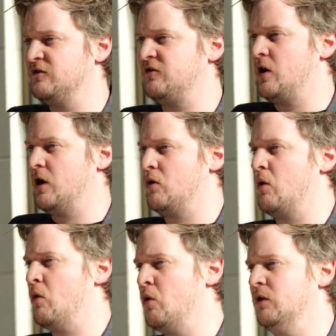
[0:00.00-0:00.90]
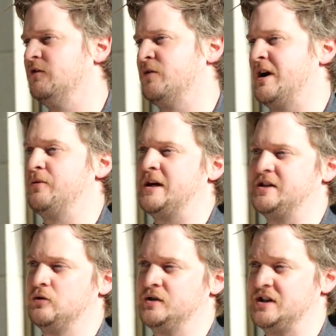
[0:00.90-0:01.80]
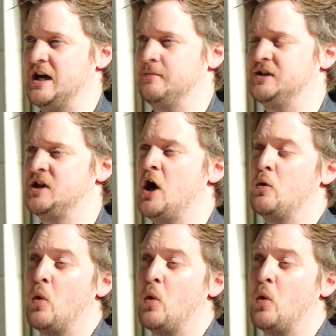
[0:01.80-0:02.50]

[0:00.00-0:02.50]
follow all of the mathematical steps.